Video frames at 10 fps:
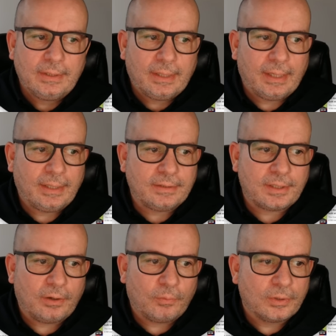And
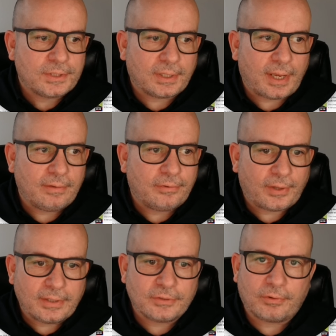once again,
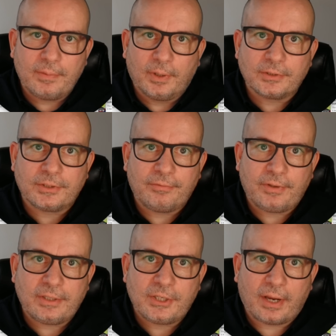thanks very much to
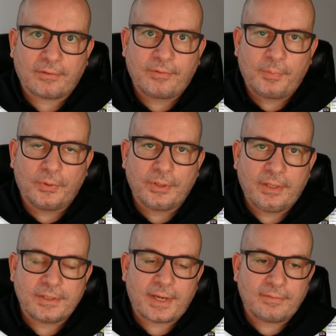VCheck for pointing
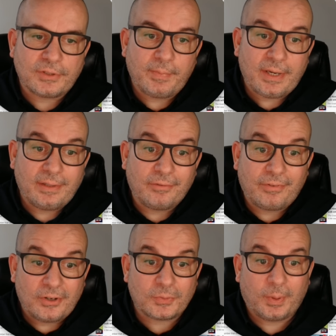this out to me in the
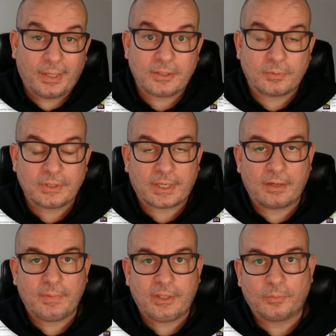first place, which gave
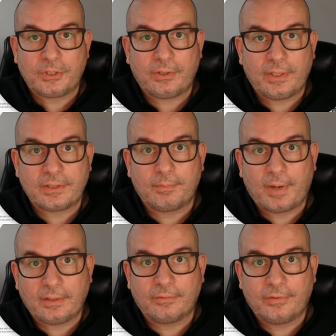me the opportunity to
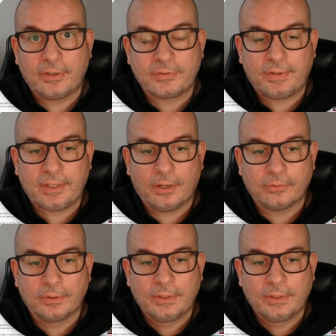make the first video.